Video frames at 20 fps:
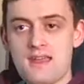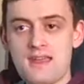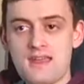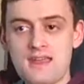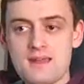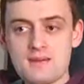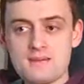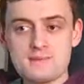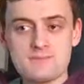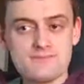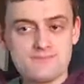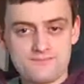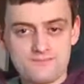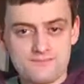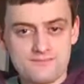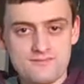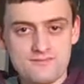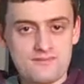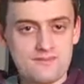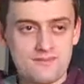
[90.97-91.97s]

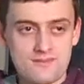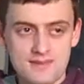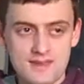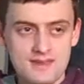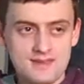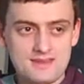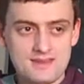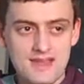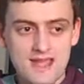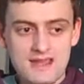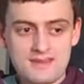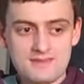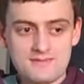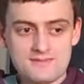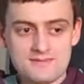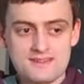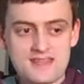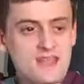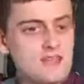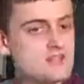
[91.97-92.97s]
it kind
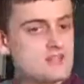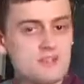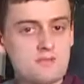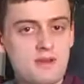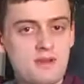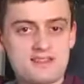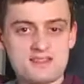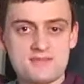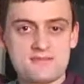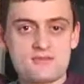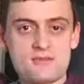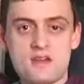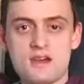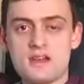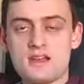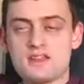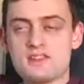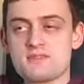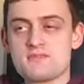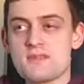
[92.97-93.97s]
of takes you by
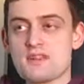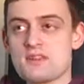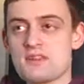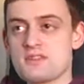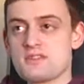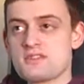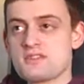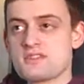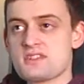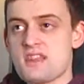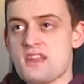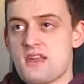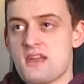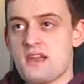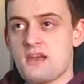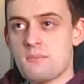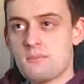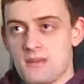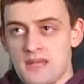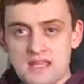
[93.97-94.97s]
surprise, because
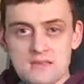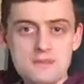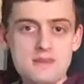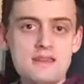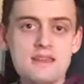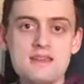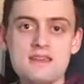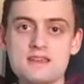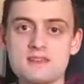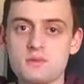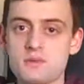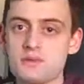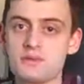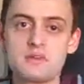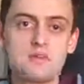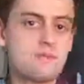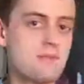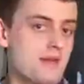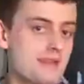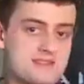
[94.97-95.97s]
Bibi is one of
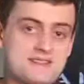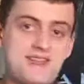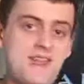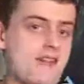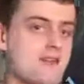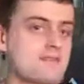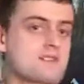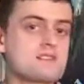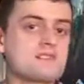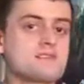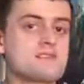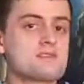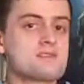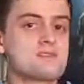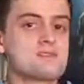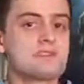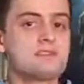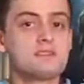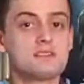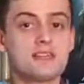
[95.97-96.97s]
the best
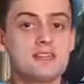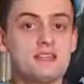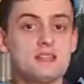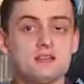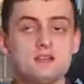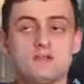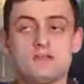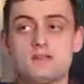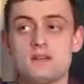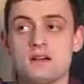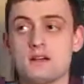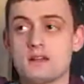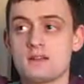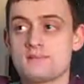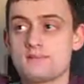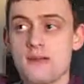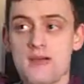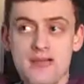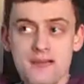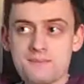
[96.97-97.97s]
characters in Kilo 5,
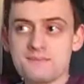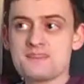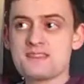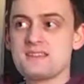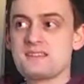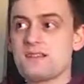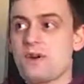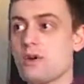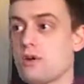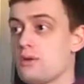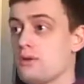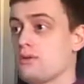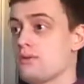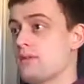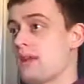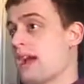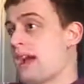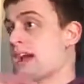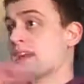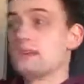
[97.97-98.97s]
perhaps in the whole
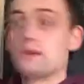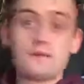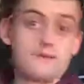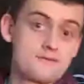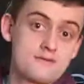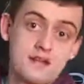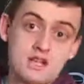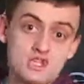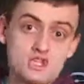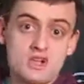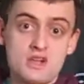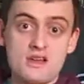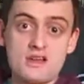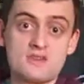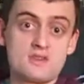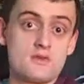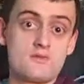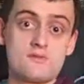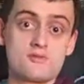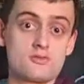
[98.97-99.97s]
Halo
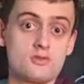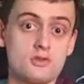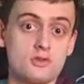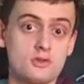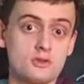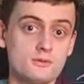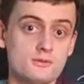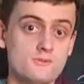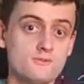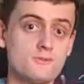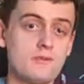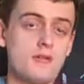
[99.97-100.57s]
franchise overall.